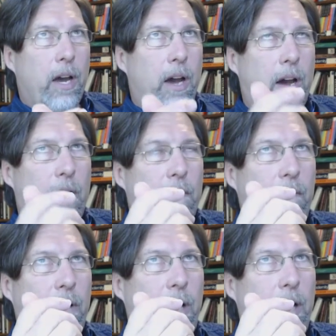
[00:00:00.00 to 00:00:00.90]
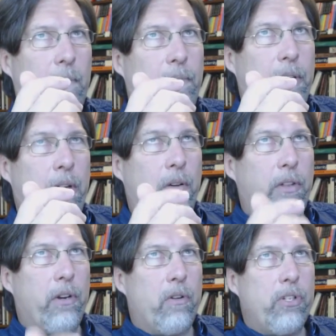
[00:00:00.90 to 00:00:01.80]

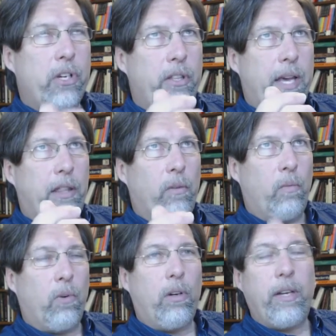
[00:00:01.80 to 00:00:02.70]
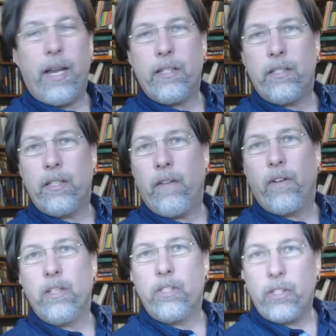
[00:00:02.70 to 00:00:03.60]
the notion that the world has a set of
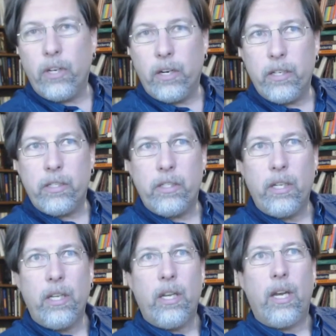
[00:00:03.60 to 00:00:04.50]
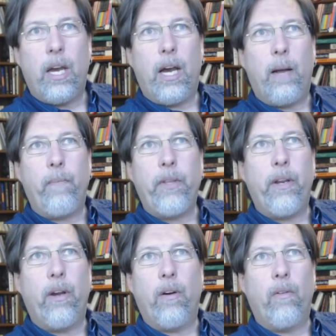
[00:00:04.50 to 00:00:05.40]
concerns.
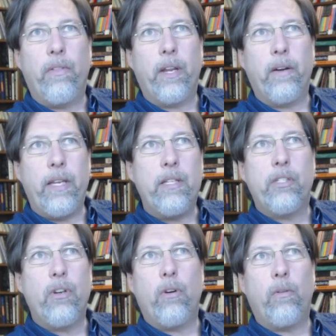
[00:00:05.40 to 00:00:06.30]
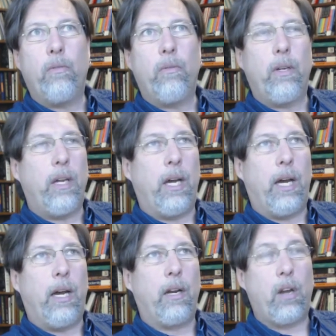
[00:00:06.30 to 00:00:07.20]
There is no
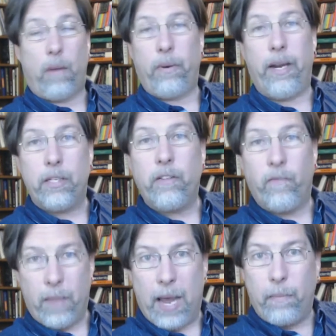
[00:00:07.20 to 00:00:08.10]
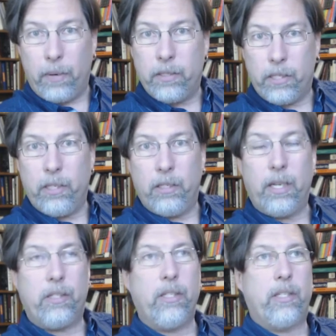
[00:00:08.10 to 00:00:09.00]
comprehensive map, as he
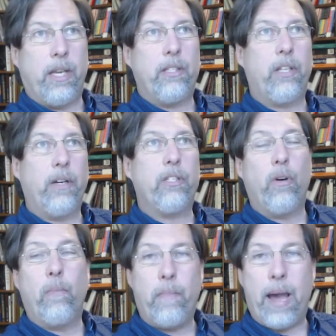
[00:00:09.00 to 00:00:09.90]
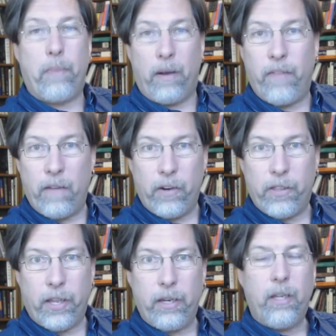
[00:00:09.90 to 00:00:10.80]
says. There is no map of
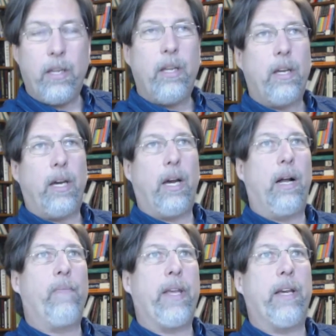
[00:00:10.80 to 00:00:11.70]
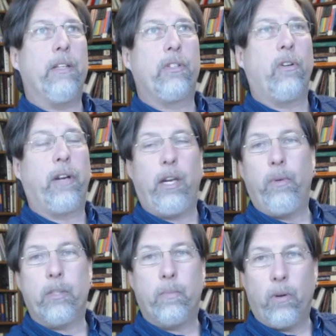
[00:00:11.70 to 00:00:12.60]
everything, as Jorge
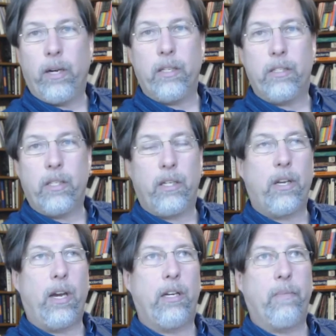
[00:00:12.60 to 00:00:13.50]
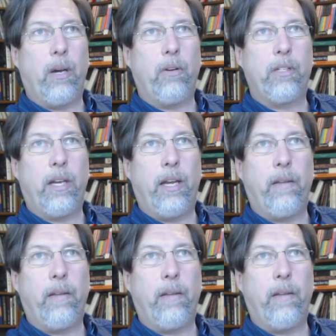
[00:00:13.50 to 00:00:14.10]
Luis Borges talked about.